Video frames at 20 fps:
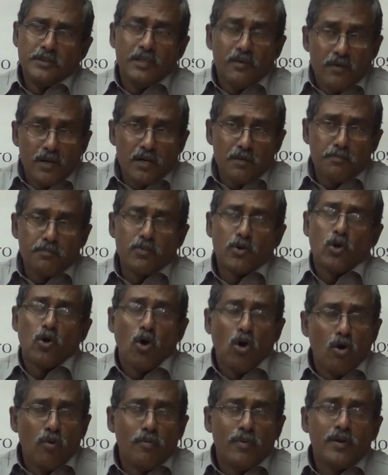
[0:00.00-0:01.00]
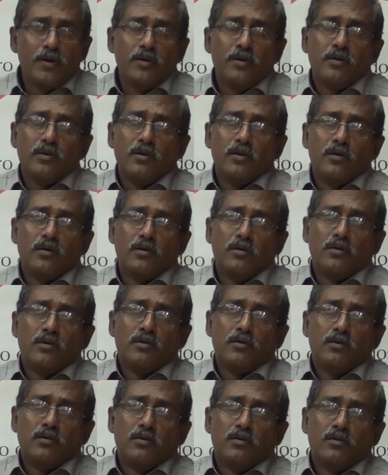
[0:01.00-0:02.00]
develop common
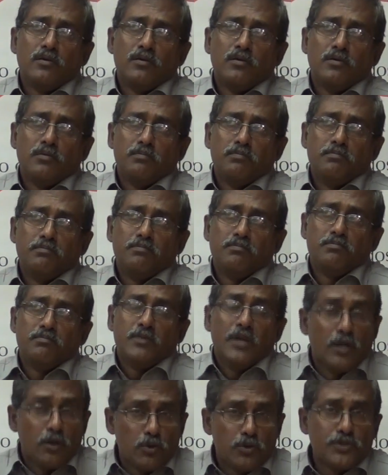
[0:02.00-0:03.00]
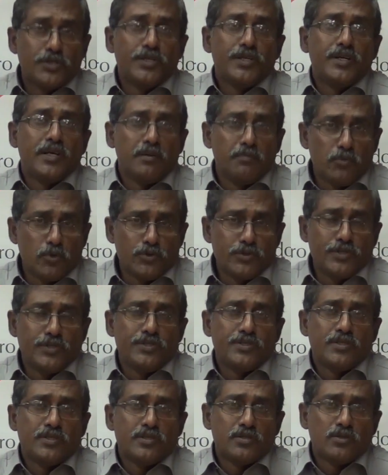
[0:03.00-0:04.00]
negotiating
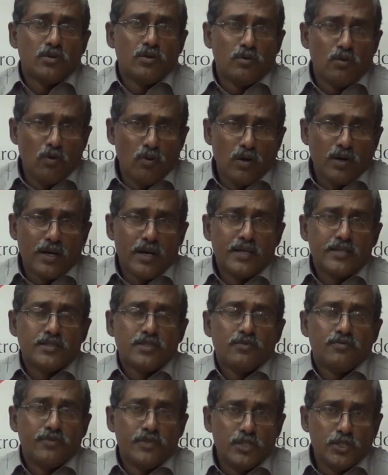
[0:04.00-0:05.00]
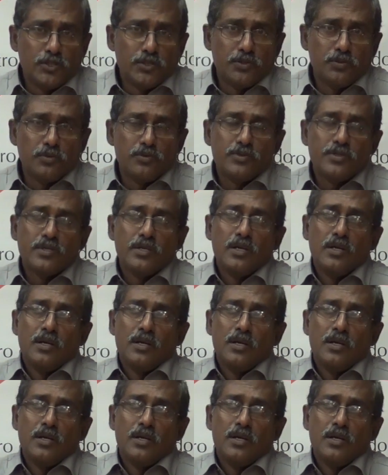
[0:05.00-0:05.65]
positions on all kinds of issues.